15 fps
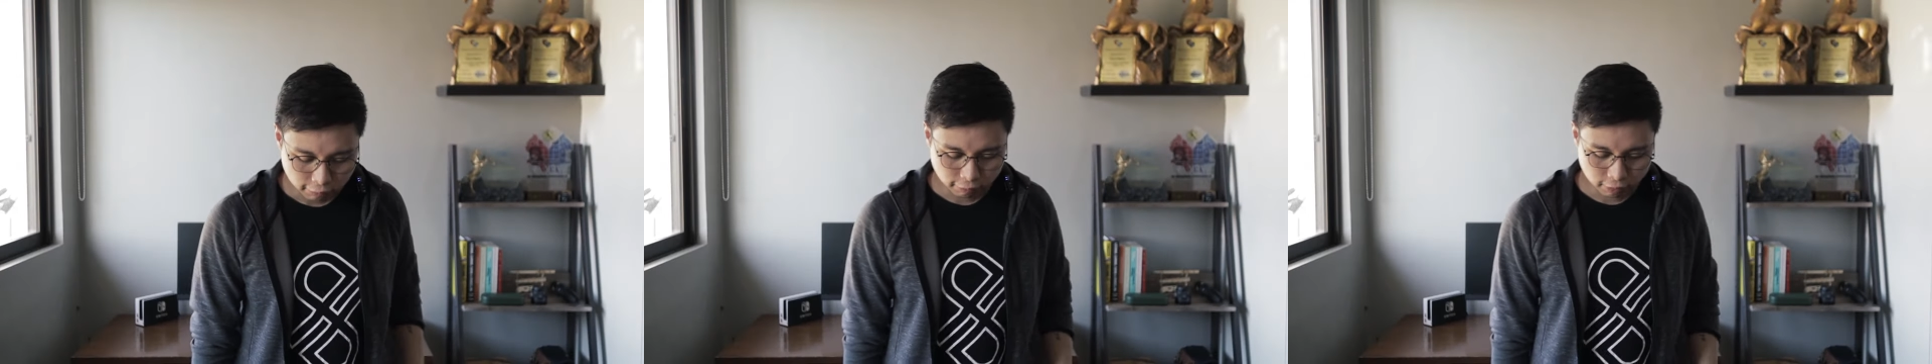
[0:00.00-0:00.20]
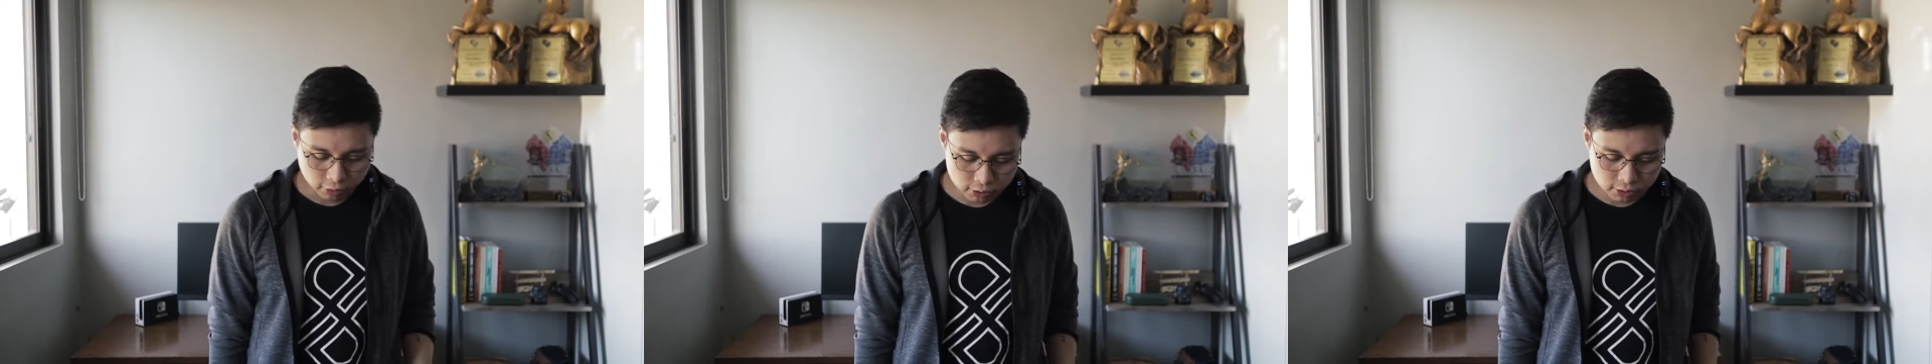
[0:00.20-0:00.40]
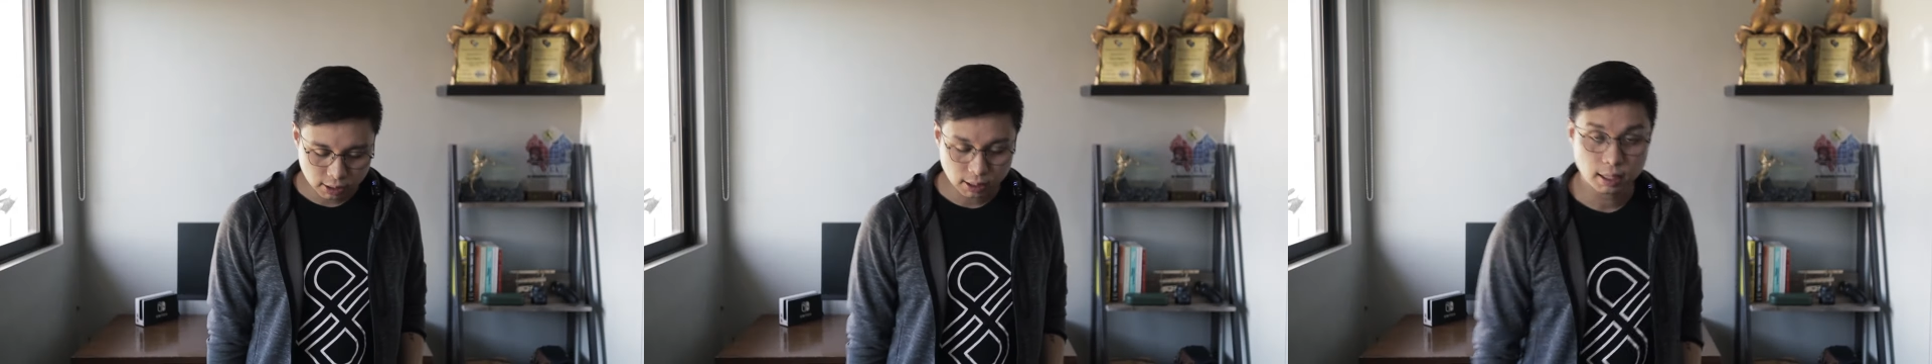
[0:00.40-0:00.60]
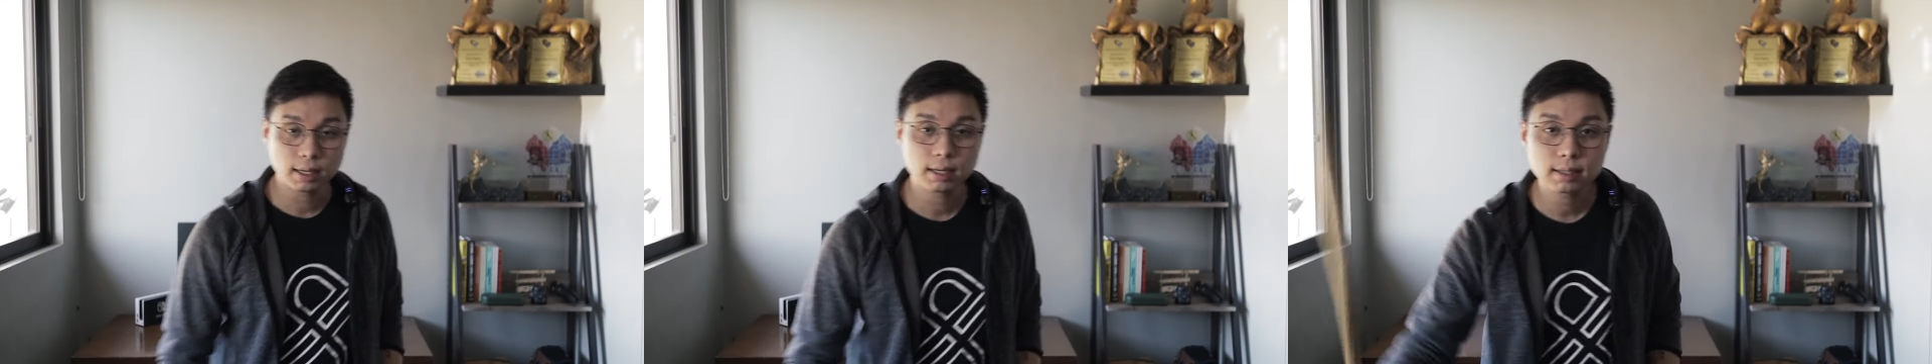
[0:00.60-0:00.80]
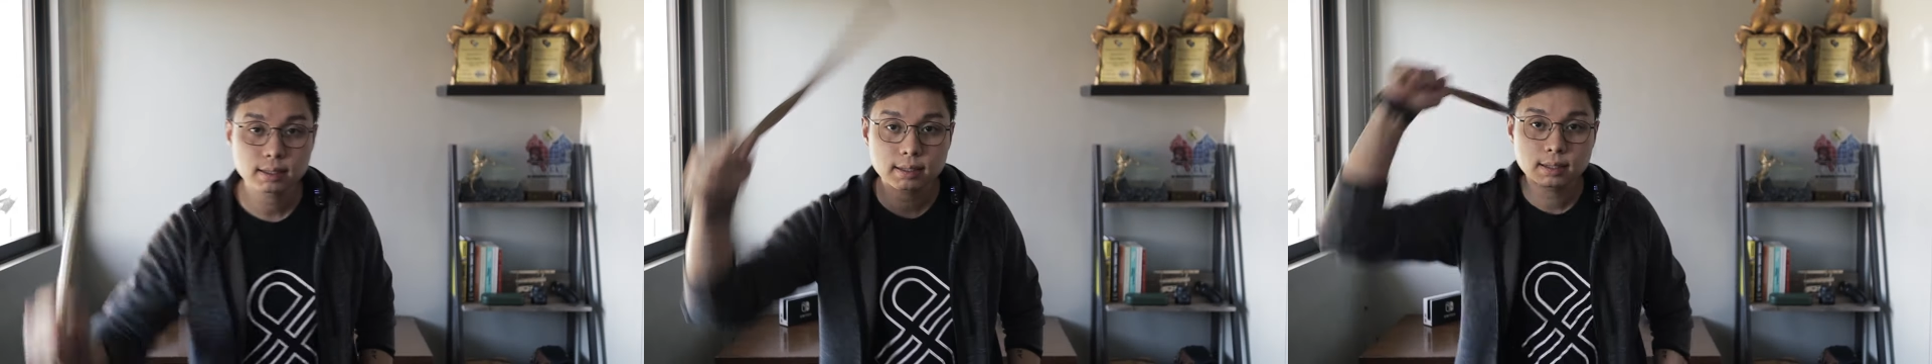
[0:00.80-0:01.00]
first
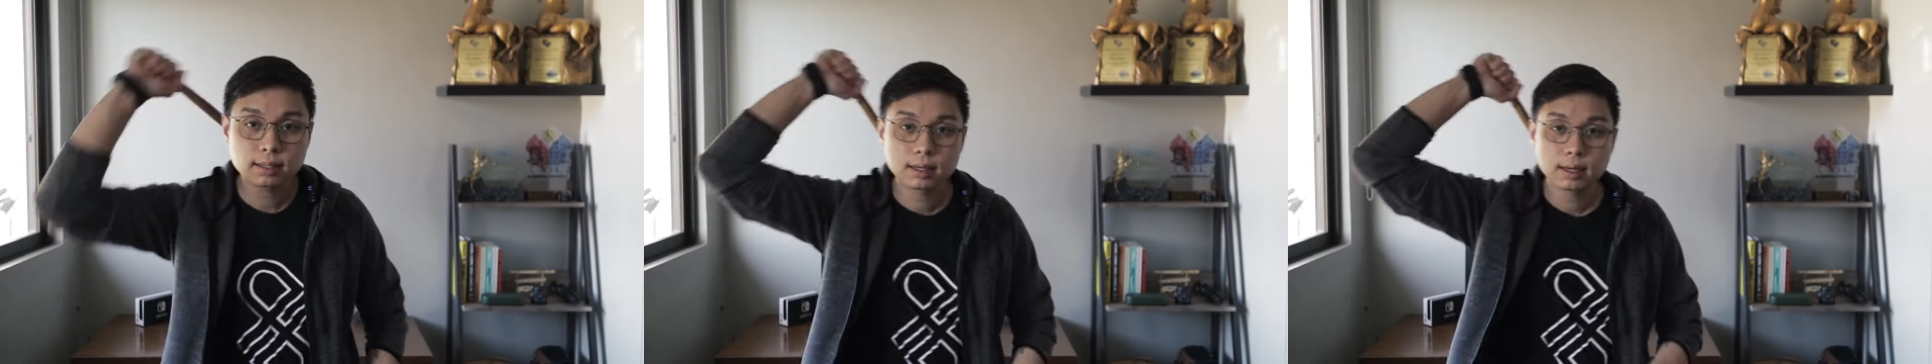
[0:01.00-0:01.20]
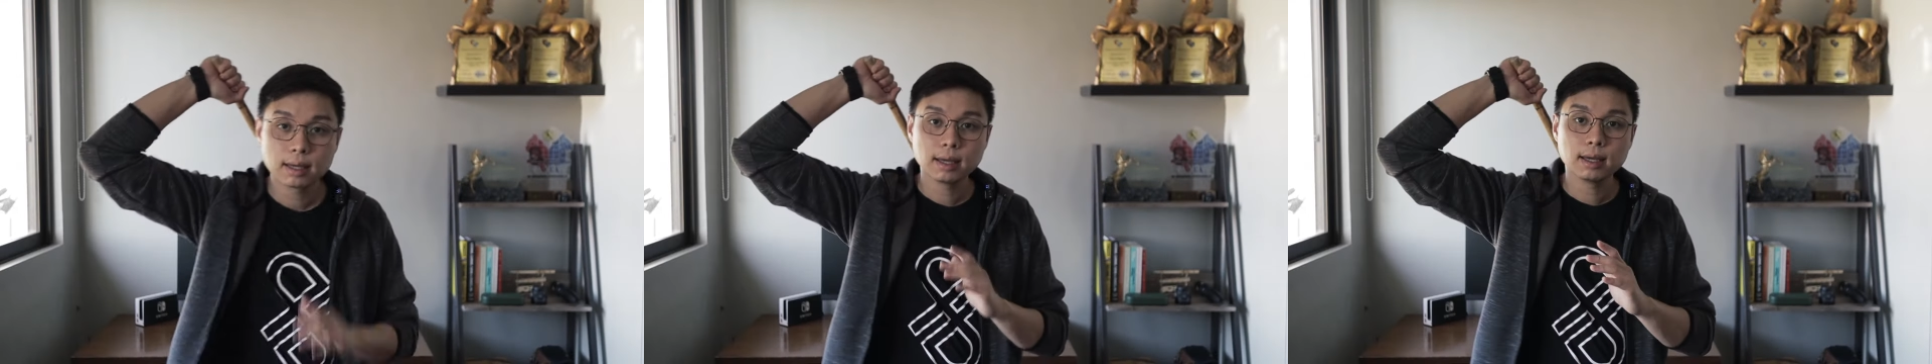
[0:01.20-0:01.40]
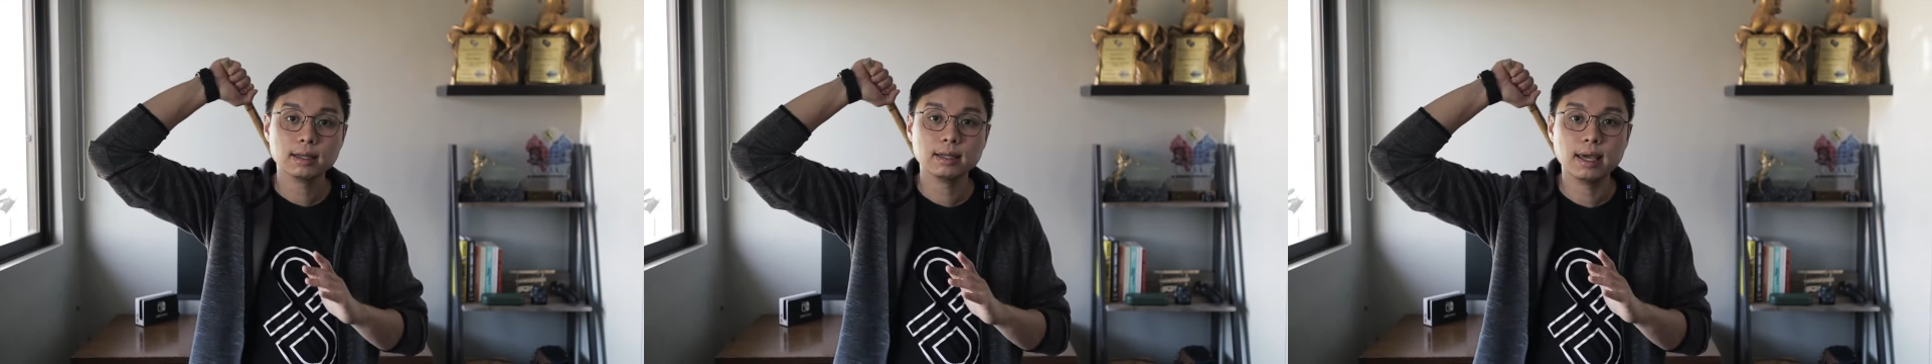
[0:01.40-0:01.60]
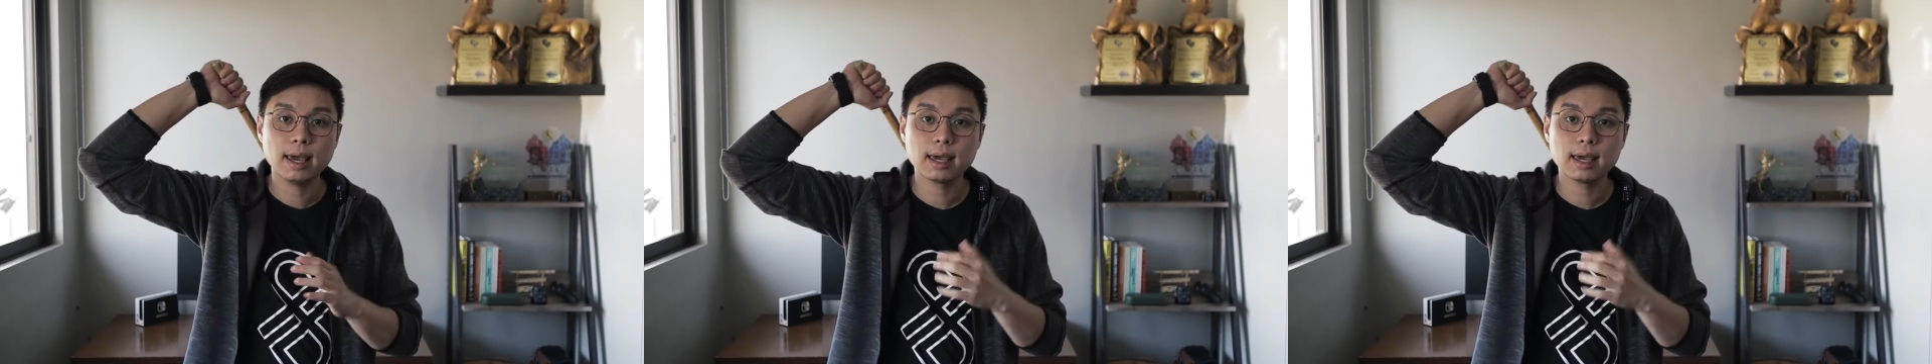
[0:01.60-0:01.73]
is the